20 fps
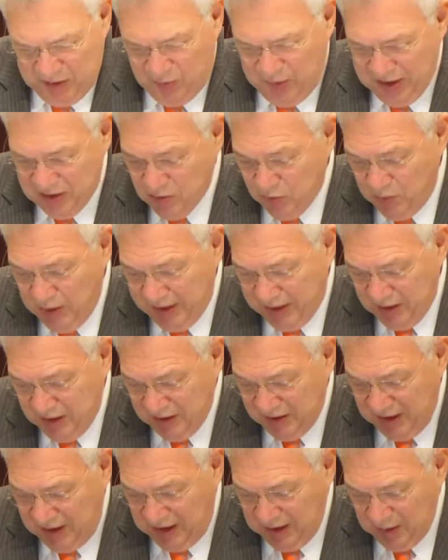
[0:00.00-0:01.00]
he writes a regular
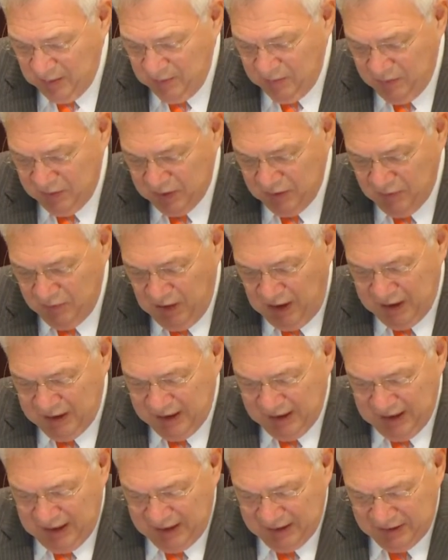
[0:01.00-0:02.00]
column for
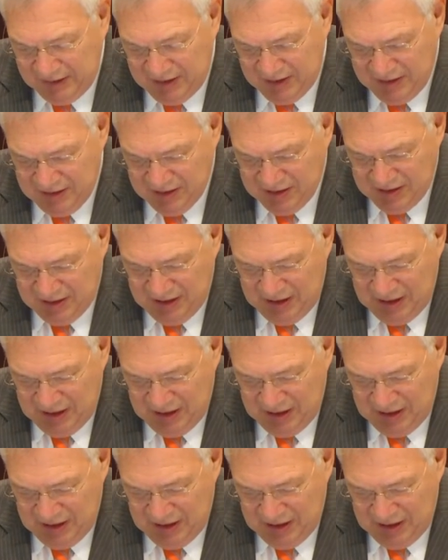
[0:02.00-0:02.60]
Defining Ideas,